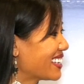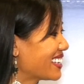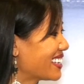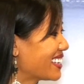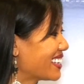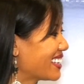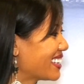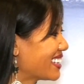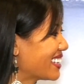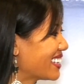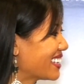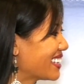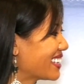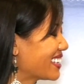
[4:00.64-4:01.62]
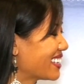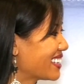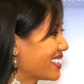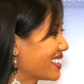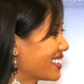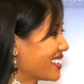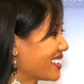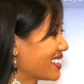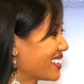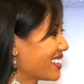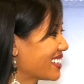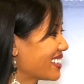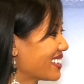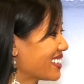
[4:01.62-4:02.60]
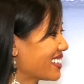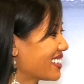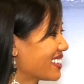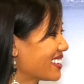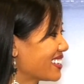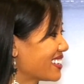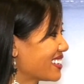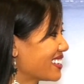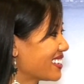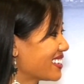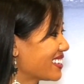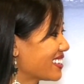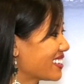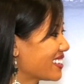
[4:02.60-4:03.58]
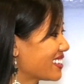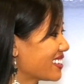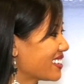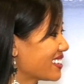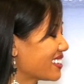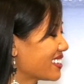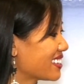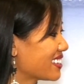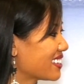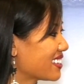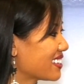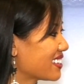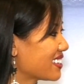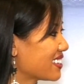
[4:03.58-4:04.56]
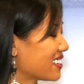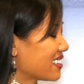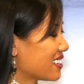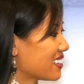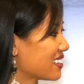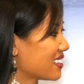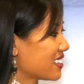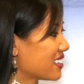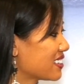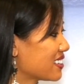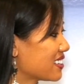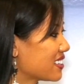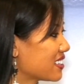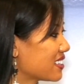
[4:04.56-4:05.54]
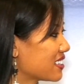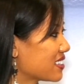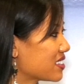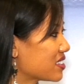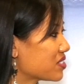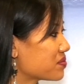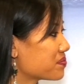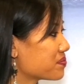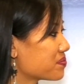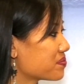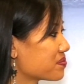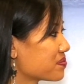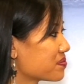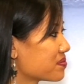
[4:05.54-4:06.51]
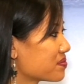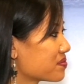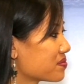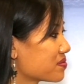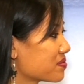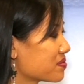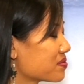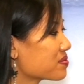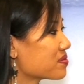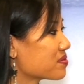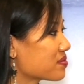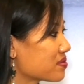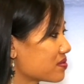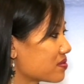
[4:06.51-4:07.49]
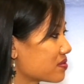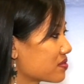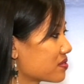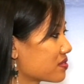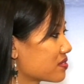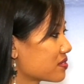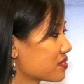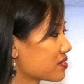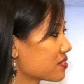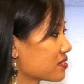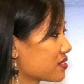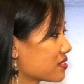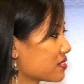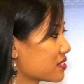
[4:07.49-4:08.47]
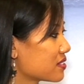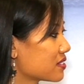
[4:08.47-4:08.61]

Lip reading: (not speaking)